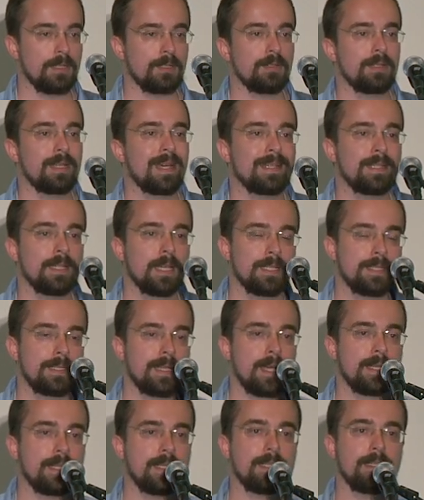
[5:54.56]
So the idea is
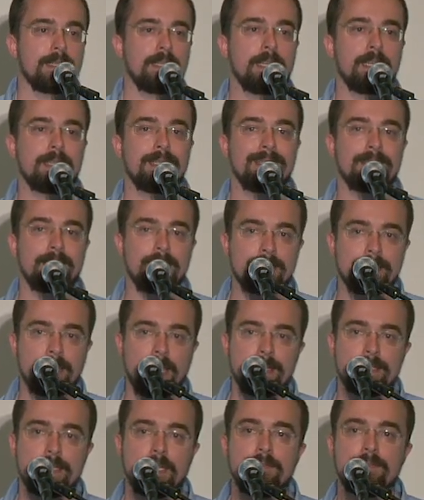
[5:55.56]
that in, in, this
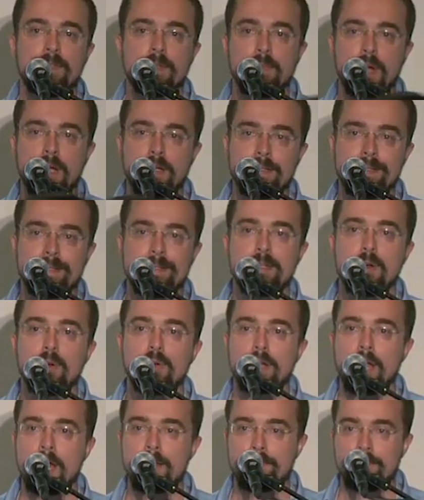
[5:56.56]
case, if the model is so
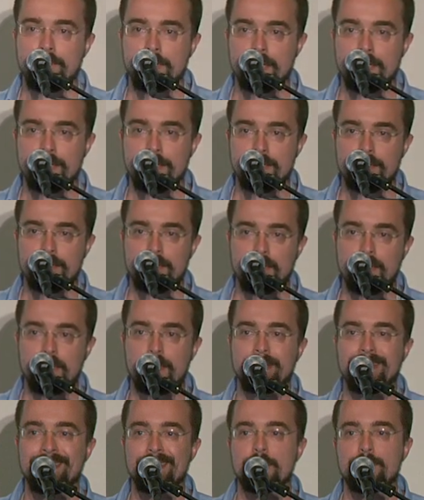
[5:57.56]
confident,
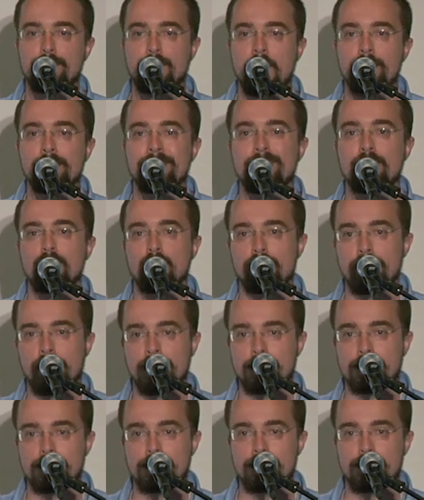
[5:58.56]
then it's probably
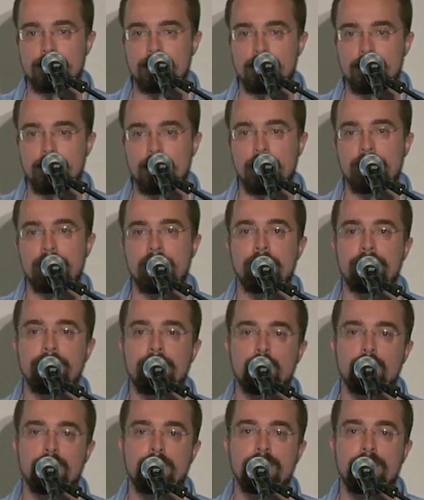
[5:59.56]
correct. And if
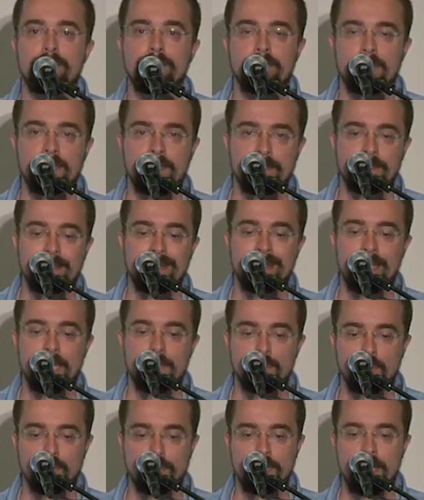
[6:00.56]
it would reveal the
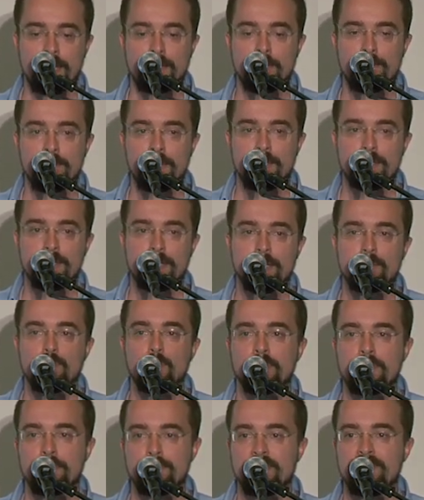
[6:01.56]
label of that image, it
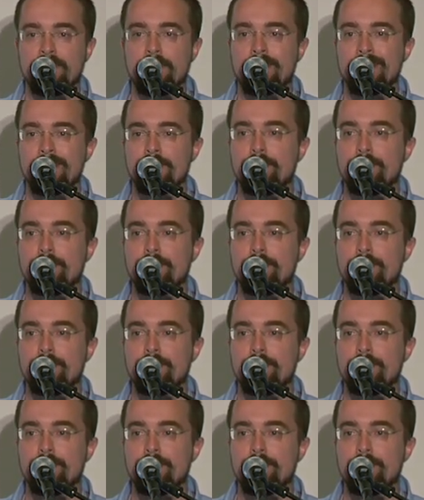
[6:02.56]
wouldn't be very